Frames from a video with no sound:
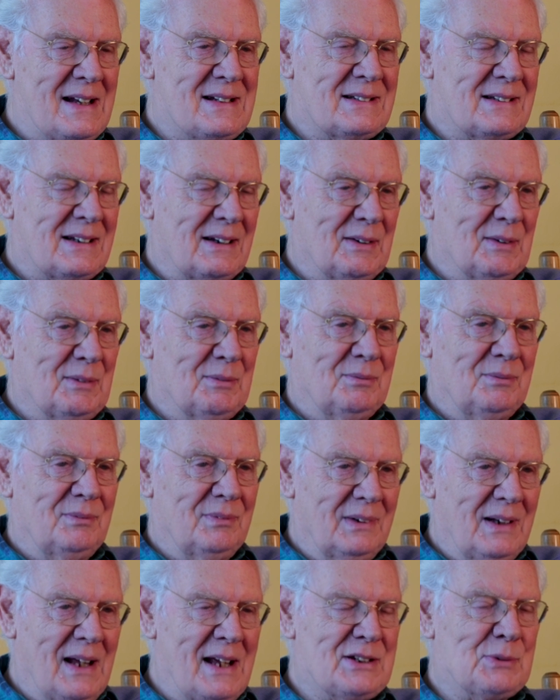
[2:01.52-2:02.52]

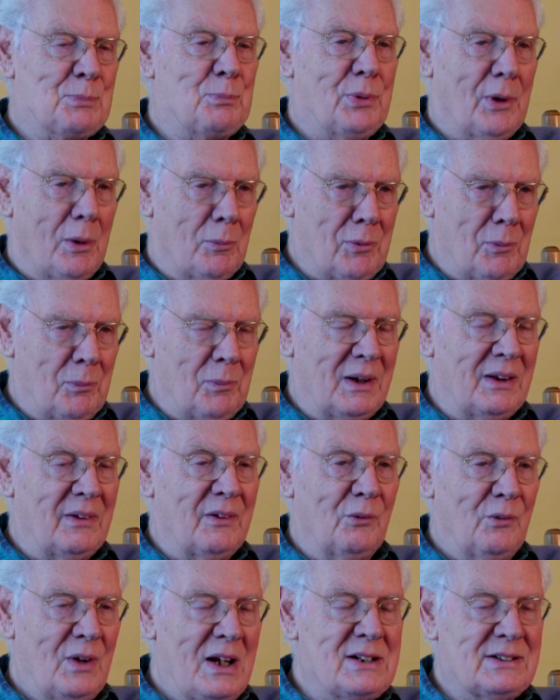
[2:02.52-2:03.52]
it's probably
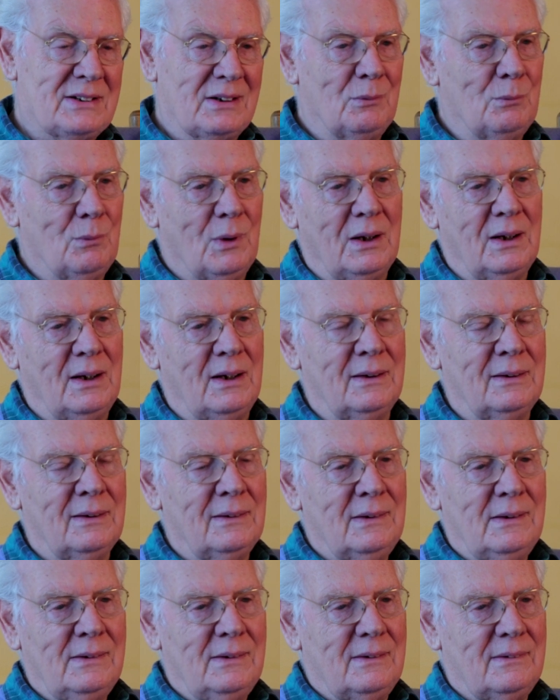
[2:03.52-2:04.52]
the reason why
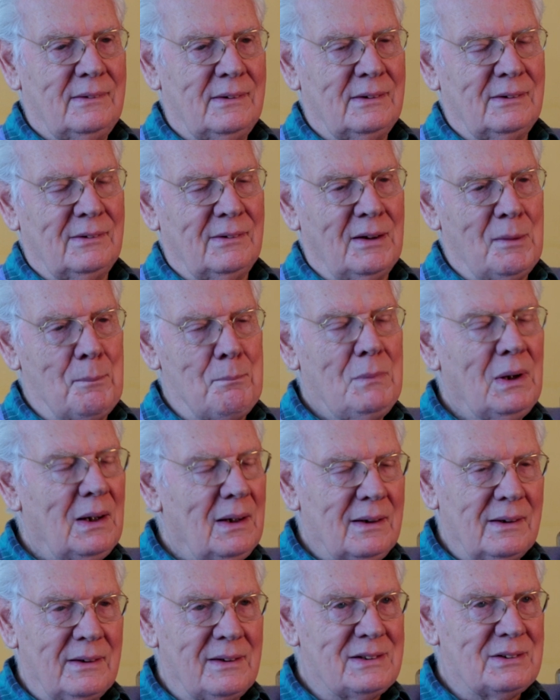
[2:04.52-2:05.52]
there are
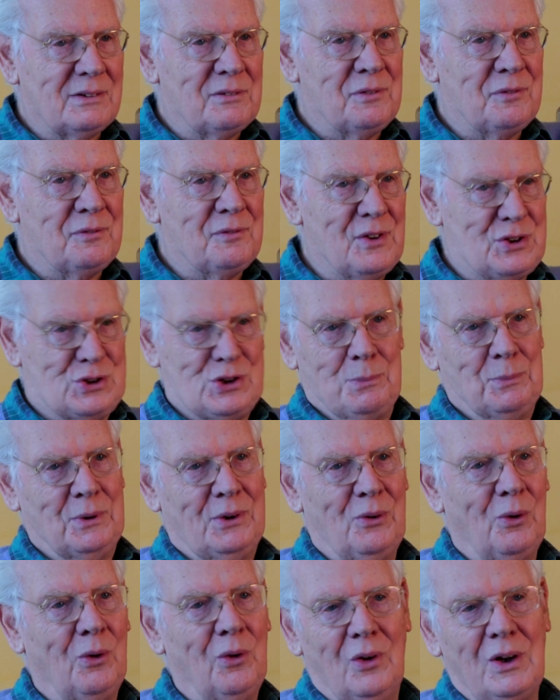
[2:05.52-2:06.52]
millions of
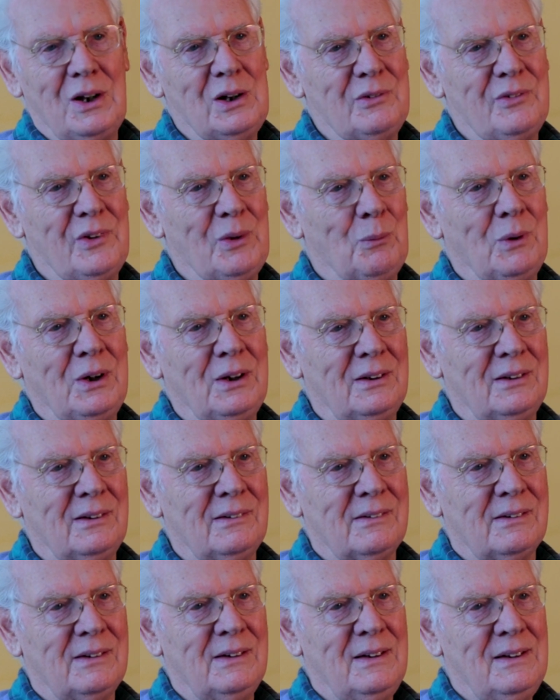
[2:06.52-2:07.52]
fishermen all over the
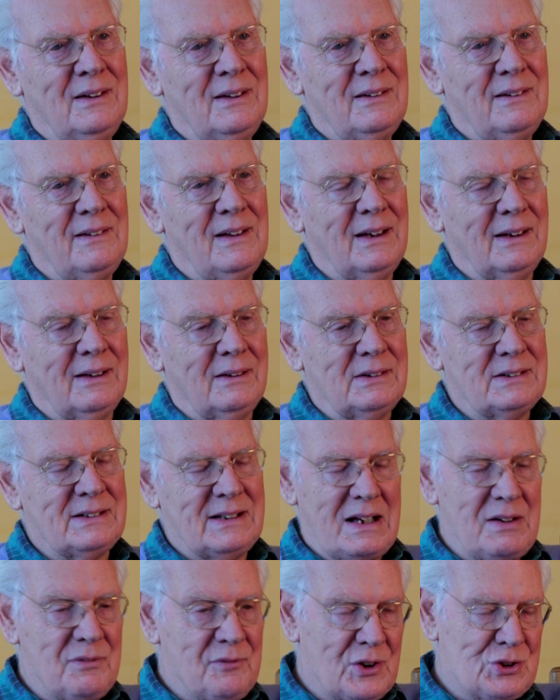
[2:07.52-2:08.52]
world. They
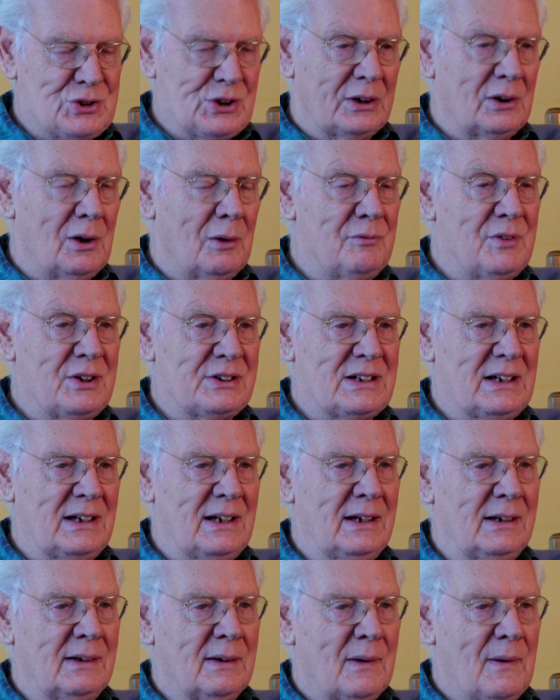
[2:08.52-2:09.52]
see fishing,
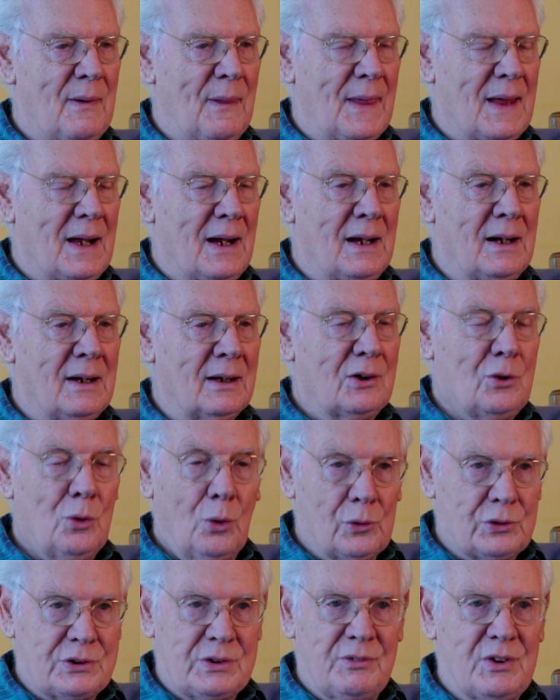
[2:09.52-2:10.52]
obviously,
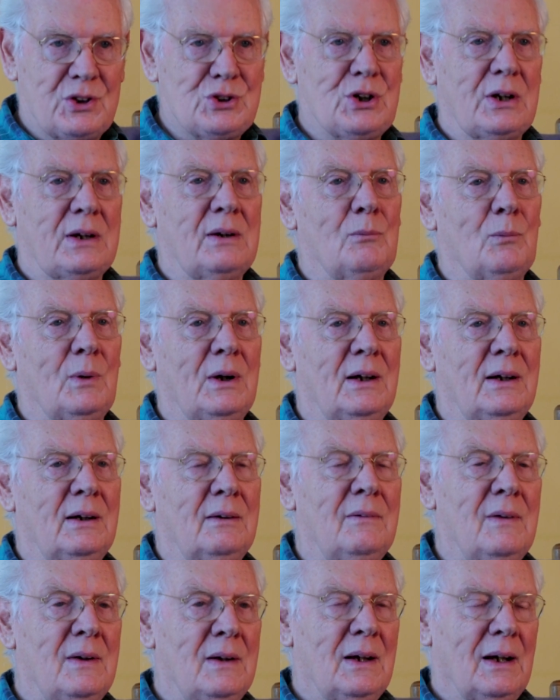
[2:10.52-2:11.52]
coarse fishing,
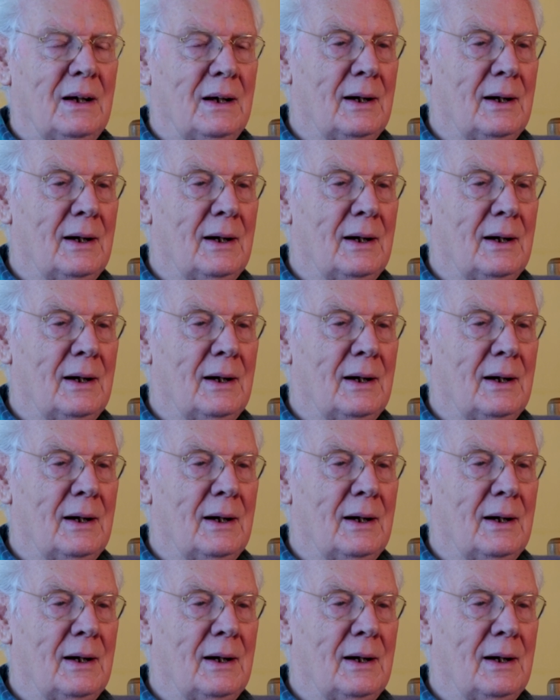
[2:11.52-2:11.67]
where